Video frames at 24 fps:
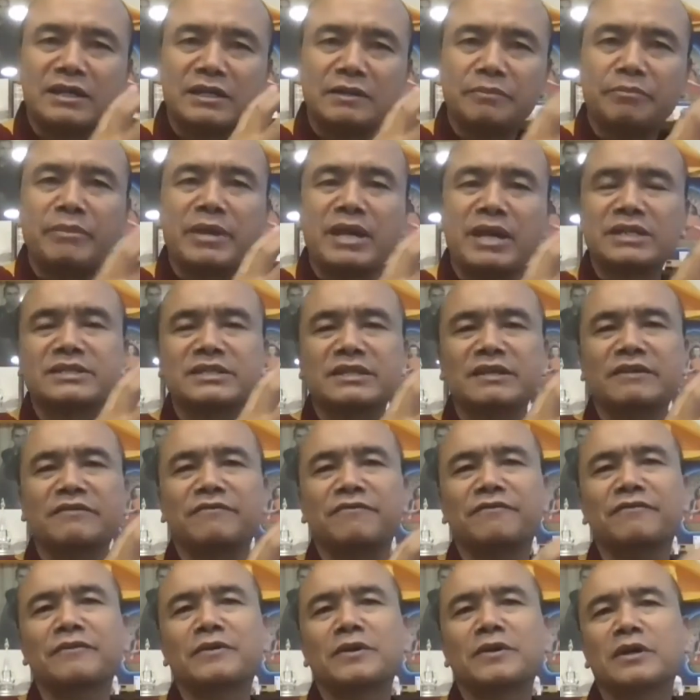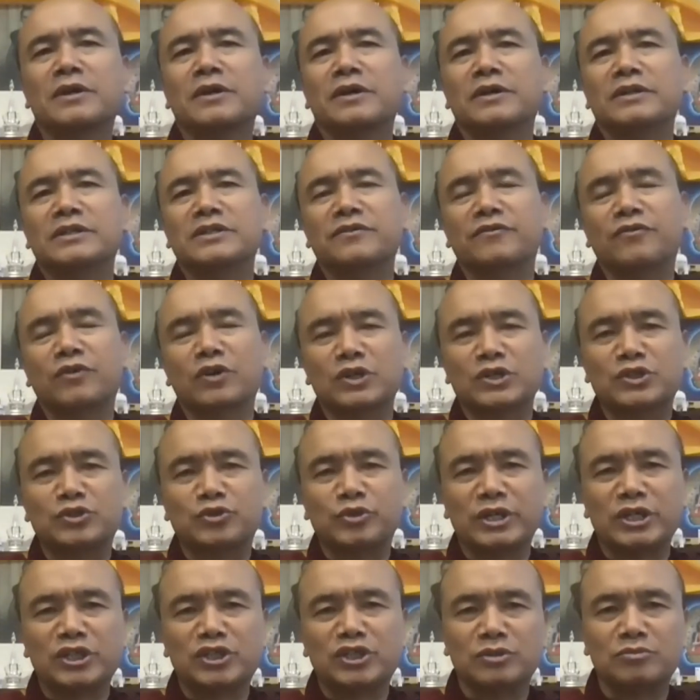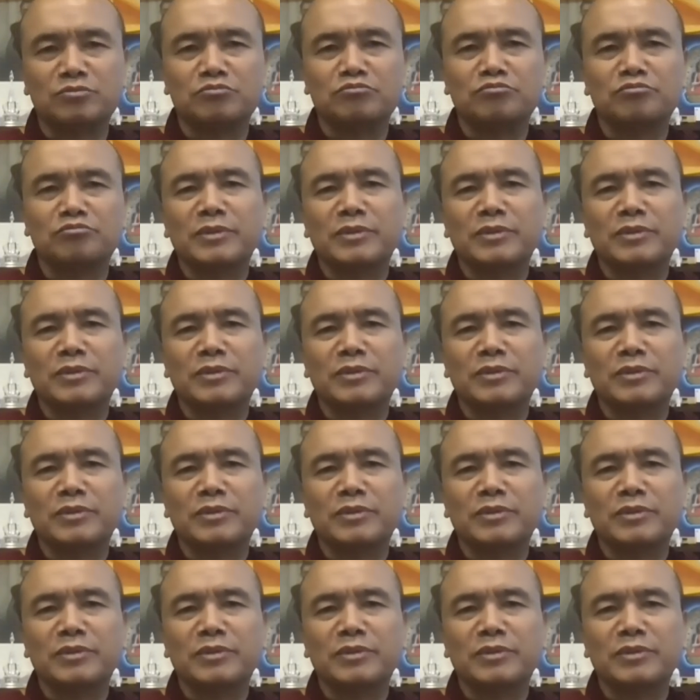massive deforestation